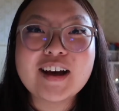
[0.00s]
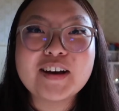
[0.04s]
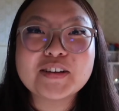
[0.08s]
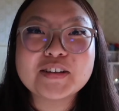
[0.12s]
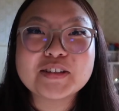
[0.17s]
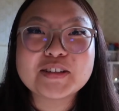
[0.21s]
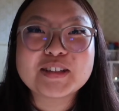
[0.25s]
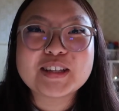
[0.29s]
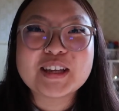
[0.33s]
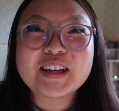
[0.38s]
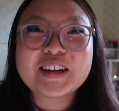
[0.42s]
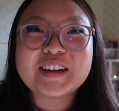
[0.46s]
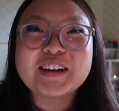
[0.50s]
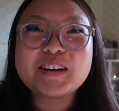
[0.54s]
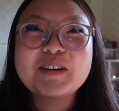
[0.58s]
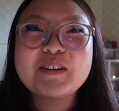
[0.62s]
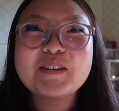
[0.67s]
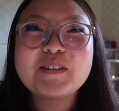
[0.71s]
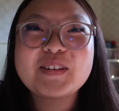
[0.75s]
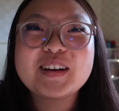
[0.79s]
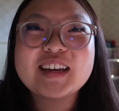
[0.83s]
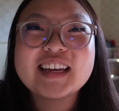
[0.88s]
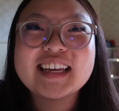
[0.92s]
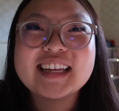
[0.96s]

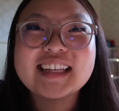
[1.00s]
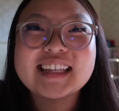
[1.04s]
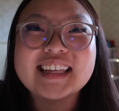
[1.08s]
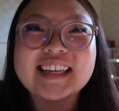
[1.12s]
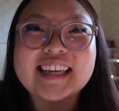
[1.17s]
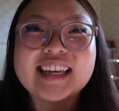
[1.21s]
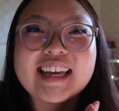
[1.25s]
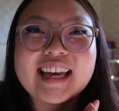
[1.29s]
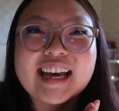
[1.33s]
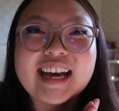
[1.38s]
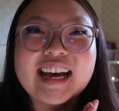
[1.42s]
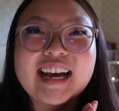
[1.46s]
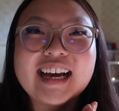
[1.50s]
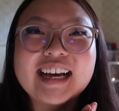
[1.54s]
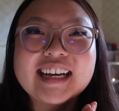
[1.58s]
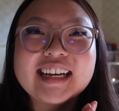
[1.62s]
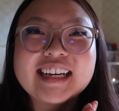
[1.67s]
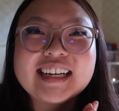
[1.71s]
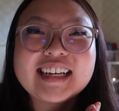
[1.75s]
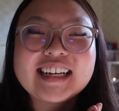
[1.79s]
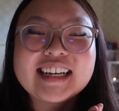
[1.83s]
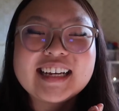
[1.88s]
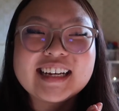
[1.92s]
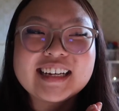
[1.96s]
So yeah,
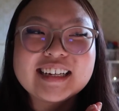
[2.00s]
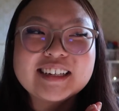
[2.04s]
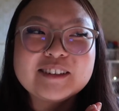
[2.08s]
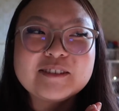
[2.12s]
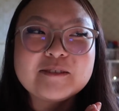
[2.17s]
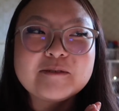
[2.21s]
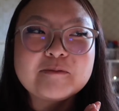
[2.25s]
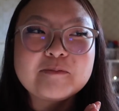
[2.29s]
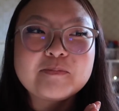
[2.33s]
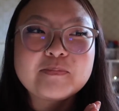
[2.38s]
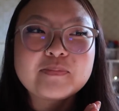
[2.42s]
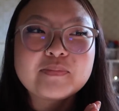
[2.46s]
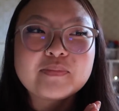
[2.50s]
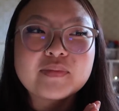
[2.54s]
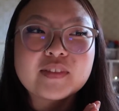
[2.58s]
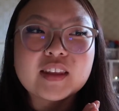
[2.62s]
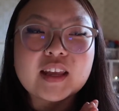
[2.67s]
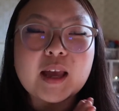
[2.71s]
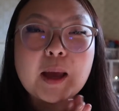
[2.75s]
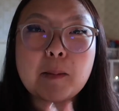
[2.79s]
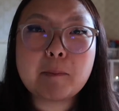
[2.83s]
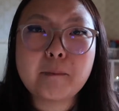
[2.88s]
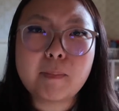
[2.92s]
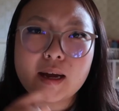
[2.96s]

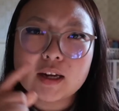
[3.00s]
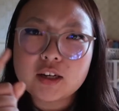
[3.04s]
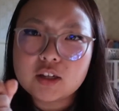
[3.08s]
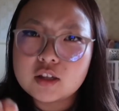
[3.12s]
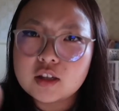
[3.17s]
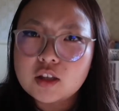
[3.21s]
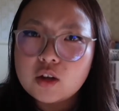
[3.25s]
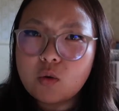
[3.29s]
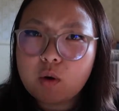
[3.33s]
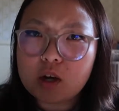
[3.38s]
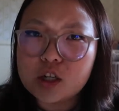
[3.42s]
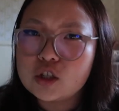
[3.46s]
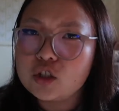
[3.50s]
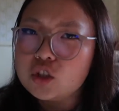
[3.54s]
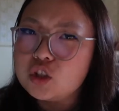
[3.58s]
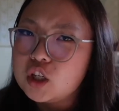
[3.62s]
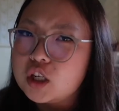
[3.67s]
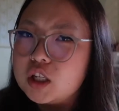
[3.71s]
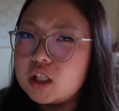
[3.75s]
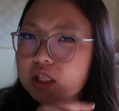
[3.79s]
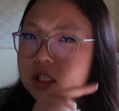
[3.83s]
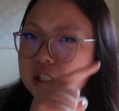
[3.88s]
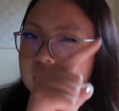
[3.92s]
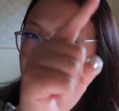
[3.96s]
back to the
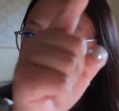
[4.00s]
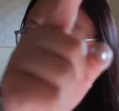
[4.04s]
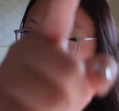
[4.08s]
questions.